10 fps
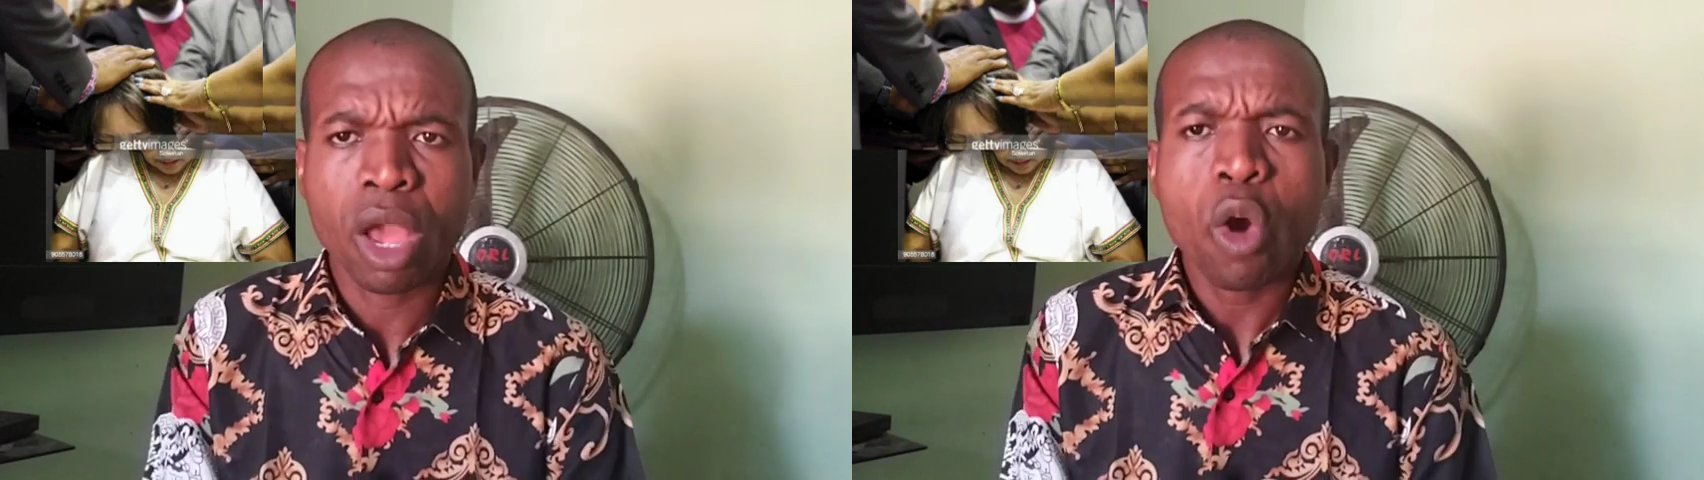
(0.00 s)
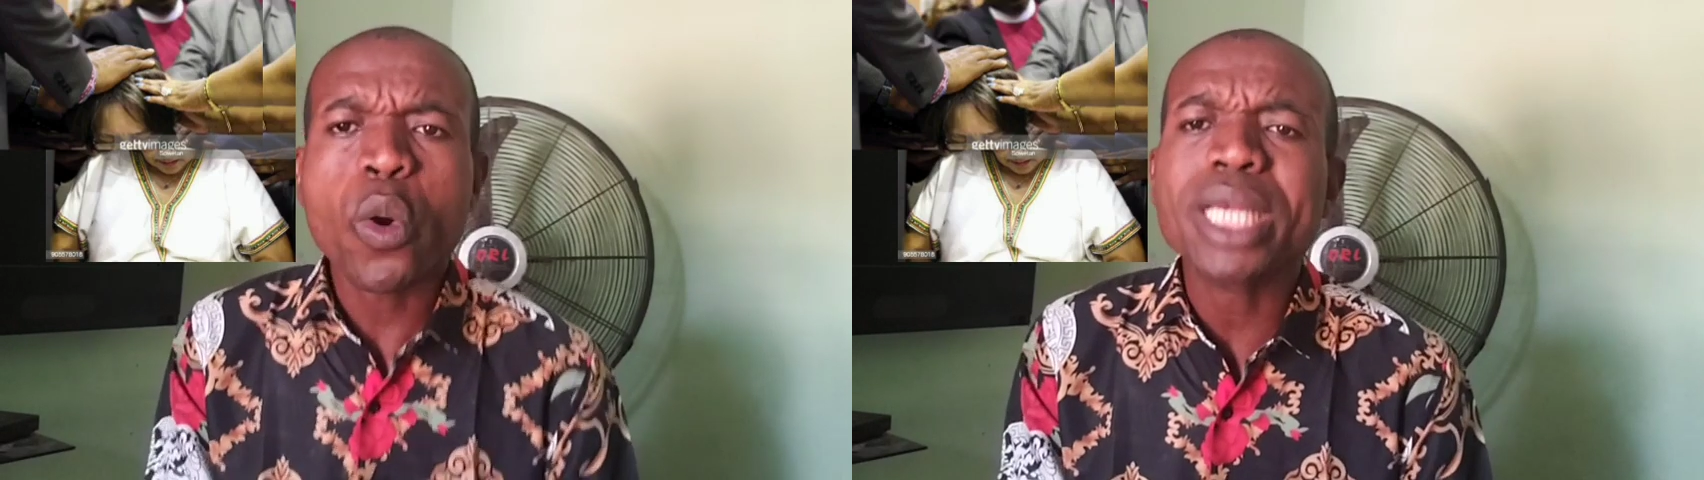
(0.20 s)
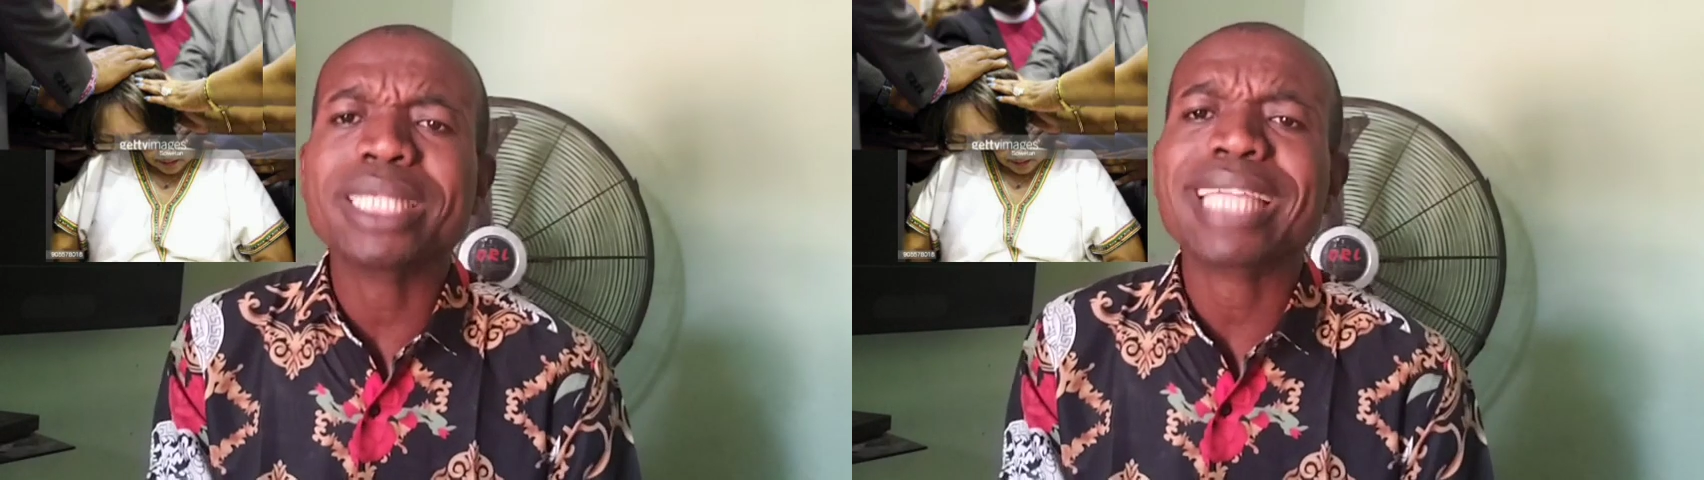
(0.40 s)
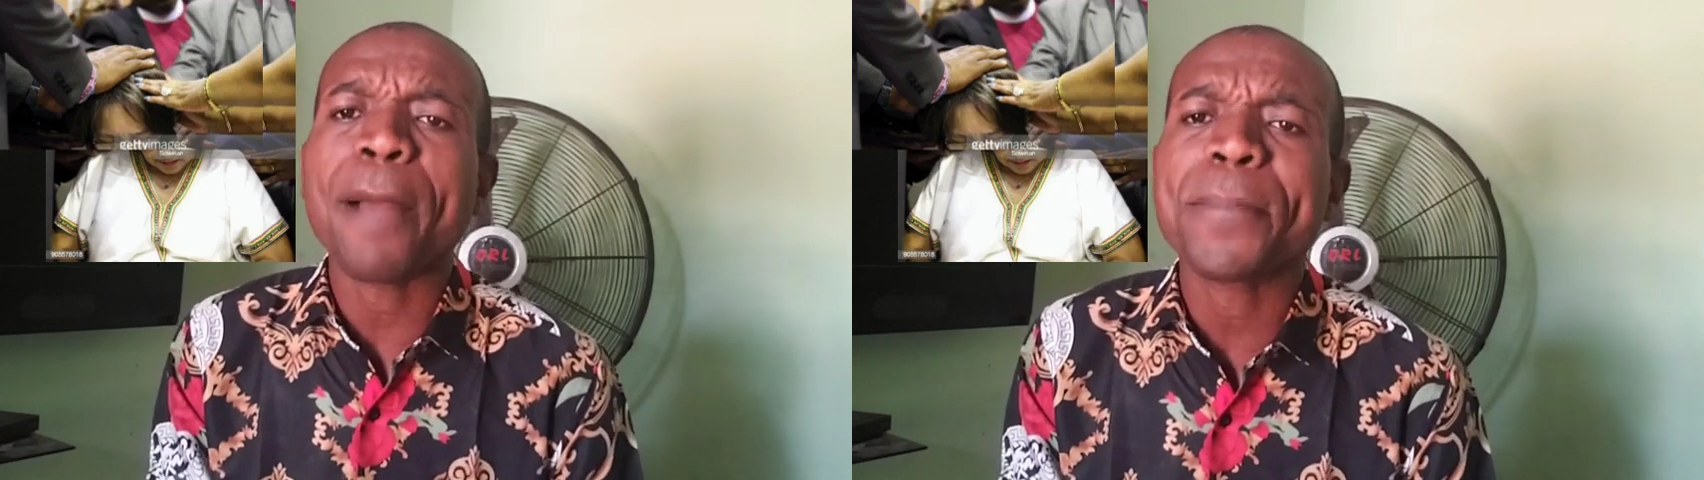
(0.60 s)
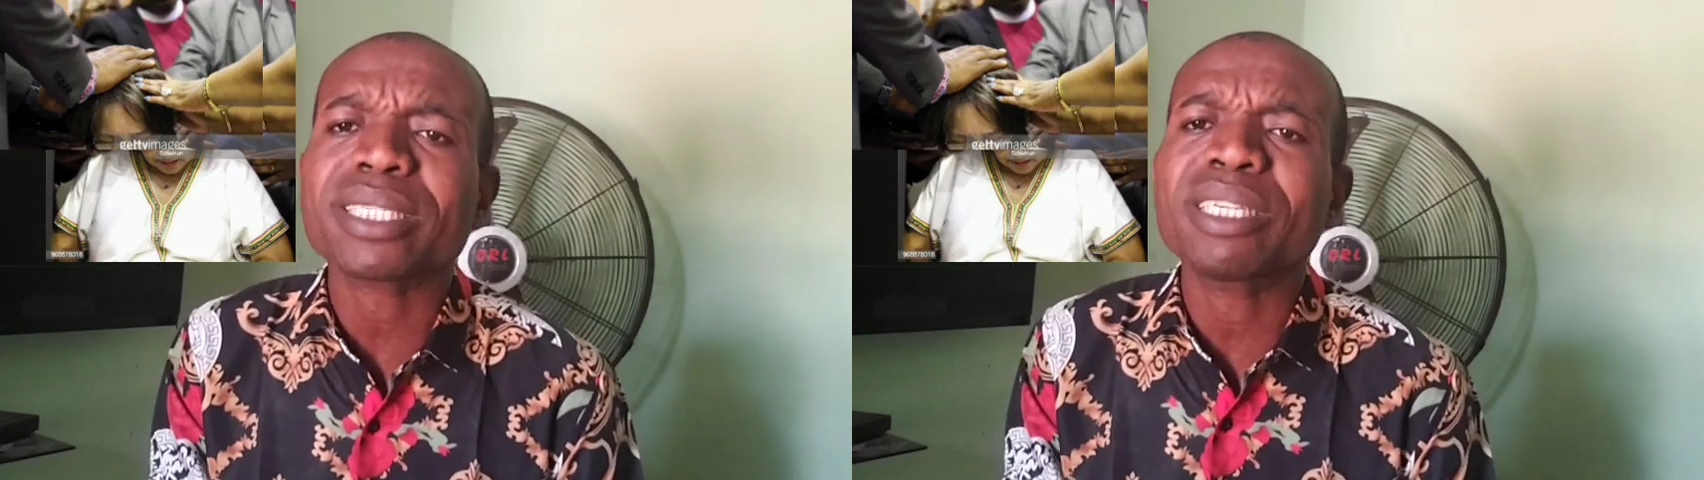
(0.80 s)
Who is
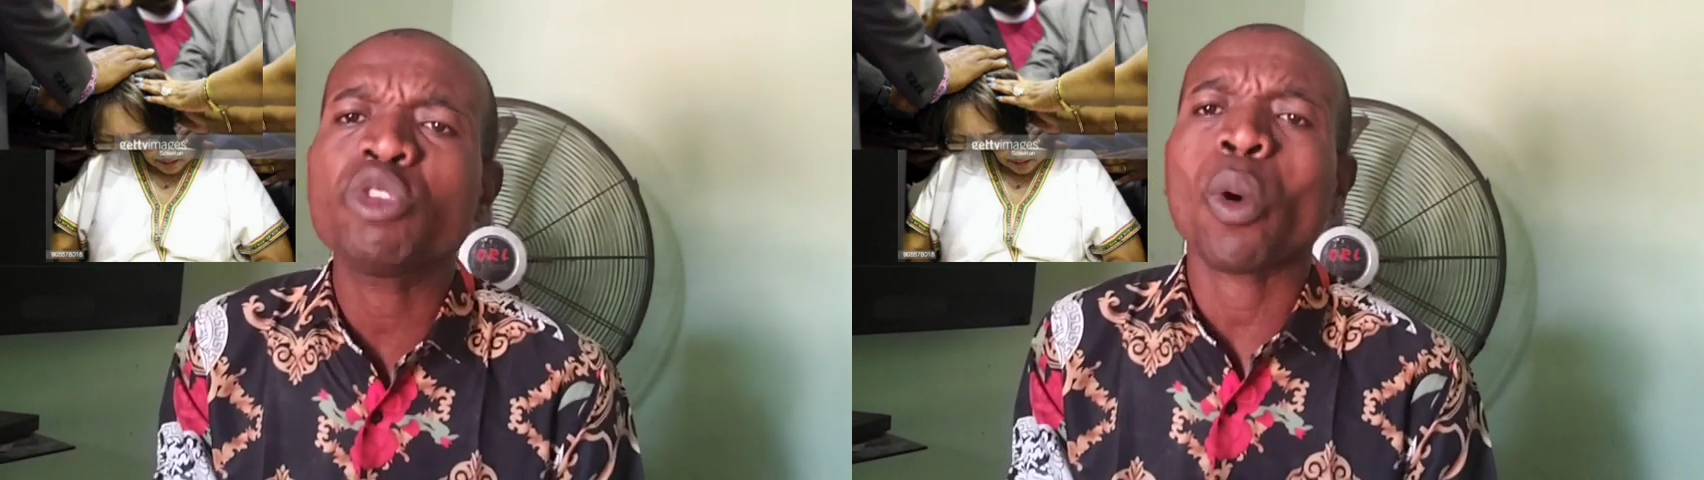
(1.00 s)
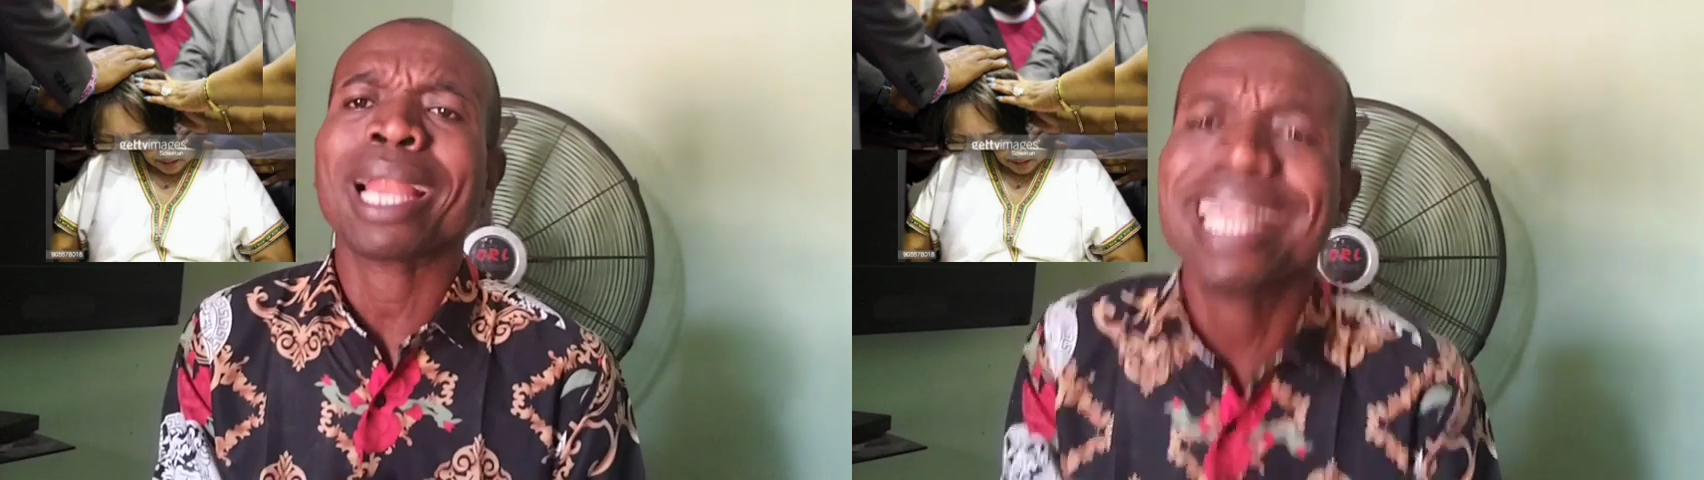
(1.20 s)
that person you